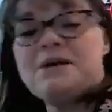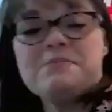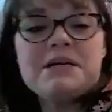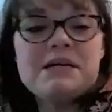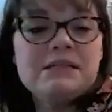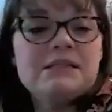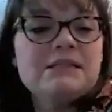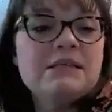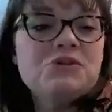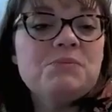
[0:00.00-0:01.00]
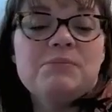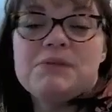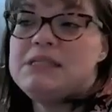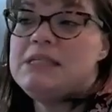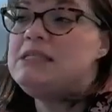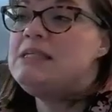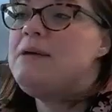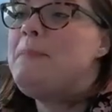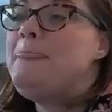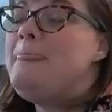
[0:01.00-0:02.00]
out because it's such a big placenta.
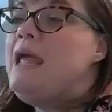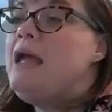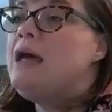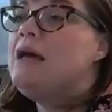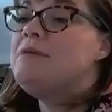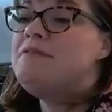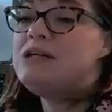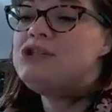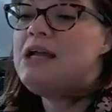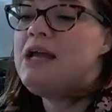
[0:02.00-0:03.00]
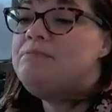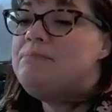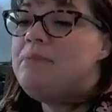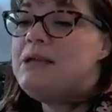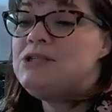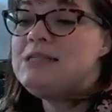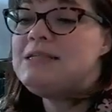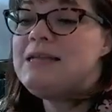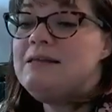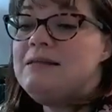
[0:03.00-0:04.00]
I've actually had patients
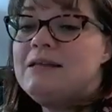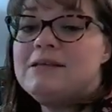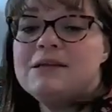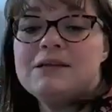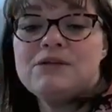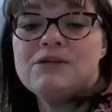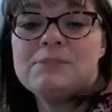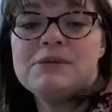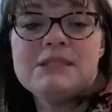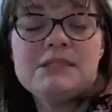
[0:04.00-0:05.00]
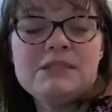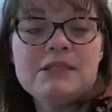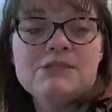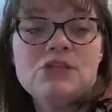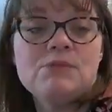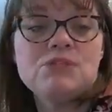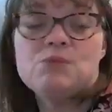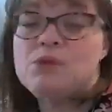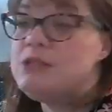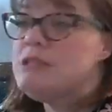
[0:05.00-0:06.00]
state that the delivery of the placenta is almost
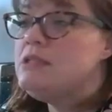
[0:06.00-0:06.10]
worse